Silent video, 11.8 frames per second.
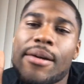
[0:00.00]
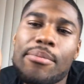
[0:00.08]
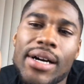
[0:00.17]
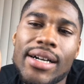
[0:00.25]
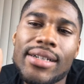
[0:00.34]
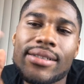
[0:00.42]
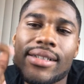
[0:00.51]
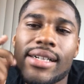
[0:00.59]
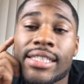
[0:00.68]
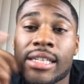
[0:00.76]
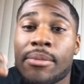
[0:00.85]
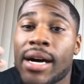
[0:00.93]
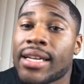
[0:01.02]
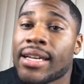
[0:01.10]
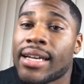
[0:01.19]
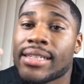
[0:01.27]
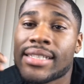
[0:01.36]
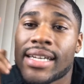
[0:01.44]
But somebody
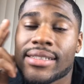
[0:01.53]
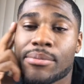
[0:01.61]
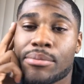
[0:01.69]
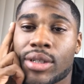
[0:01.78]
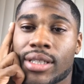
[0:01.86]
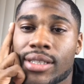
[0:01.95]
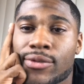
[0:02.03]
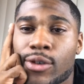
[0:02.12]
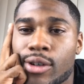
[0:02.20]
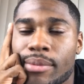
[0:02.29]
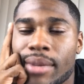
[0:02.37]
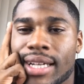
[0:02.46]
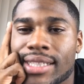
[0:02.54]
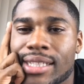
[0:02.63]
got to take the bullets for it, man.